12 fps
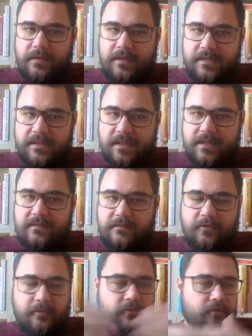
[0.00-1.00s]
seen
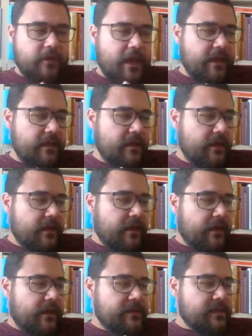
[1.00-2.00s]
from today,
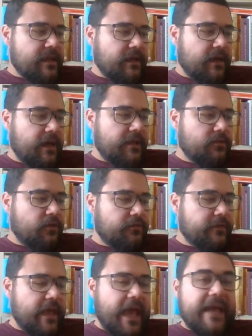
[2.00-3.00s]
is a kind
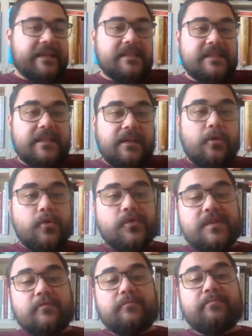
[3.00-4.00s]
of
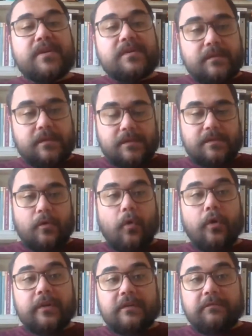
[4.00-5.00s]
exclusive business
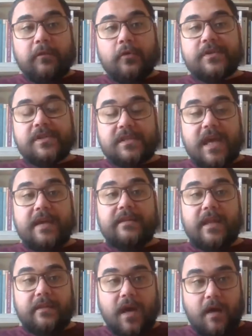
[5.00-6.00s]
only for state
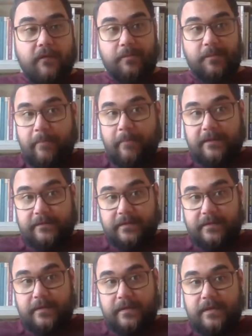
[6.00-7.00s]
and government. But
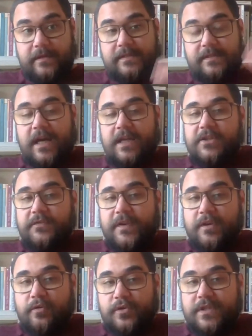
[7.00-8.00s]
such
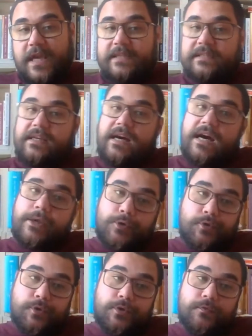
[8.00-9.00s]
figures as
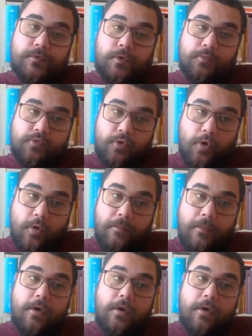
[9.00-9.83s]
Gaius from Rome